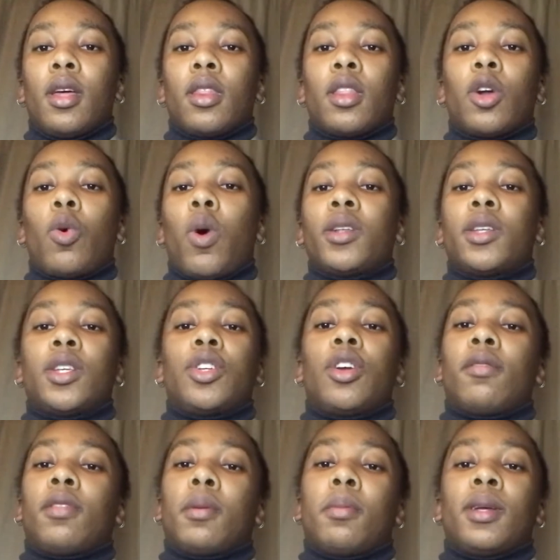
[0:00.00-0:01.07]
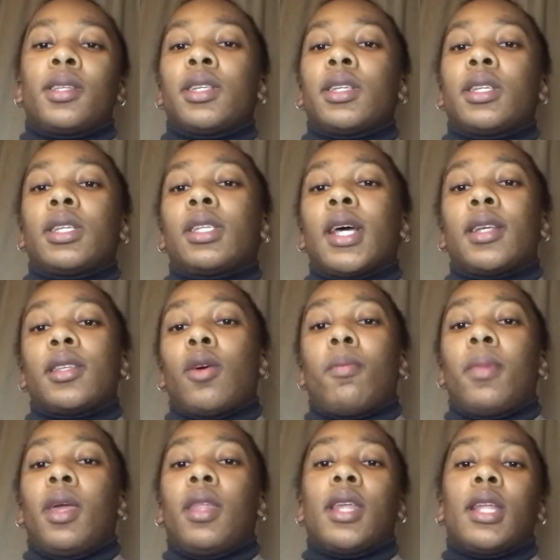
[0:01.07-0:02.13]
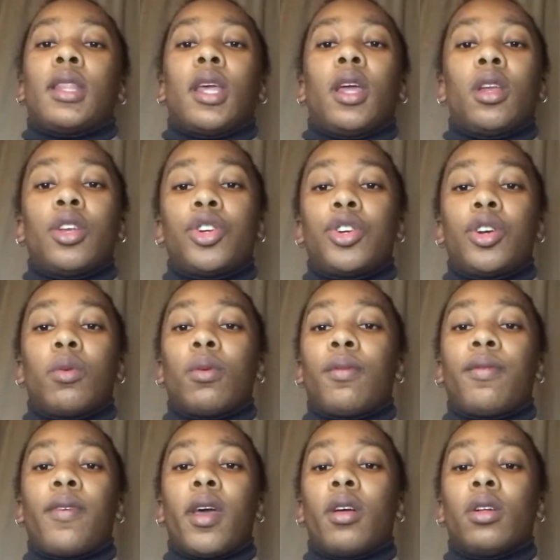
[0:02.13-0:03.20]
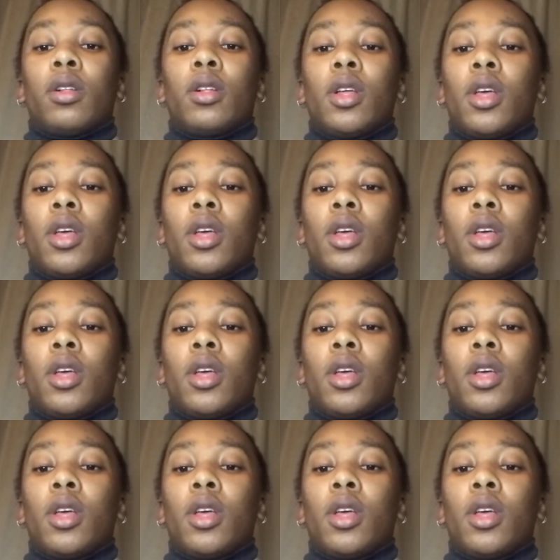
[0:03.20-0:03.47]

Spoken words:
The quantity of the businesses does not mean that the industry will fail.